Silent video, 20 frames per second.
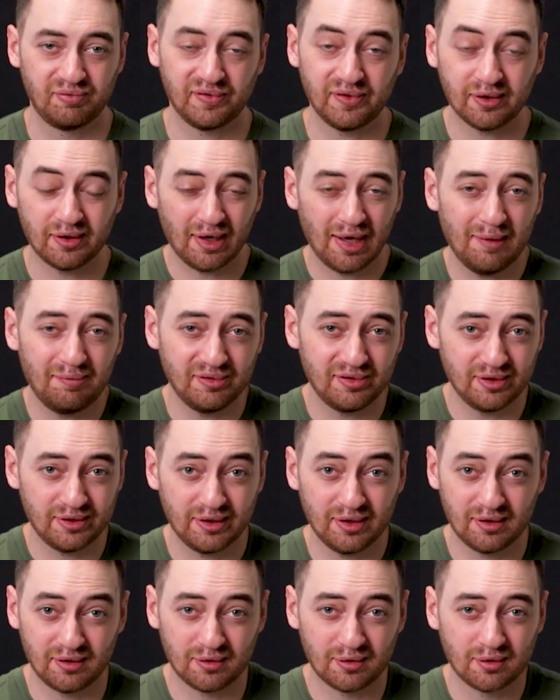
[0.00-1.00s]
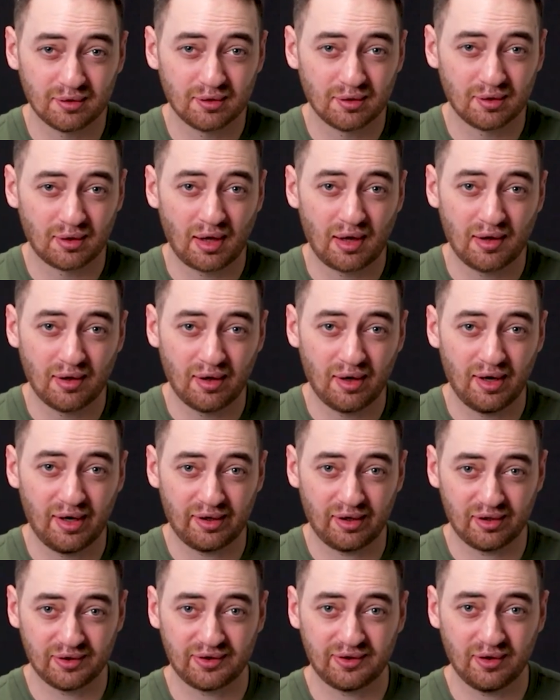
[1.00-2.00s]
But then it happened again. I
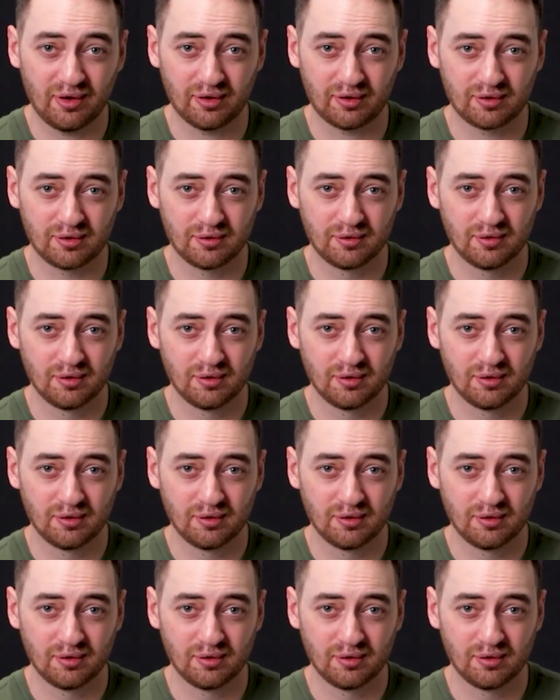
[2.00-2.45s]
got stuck.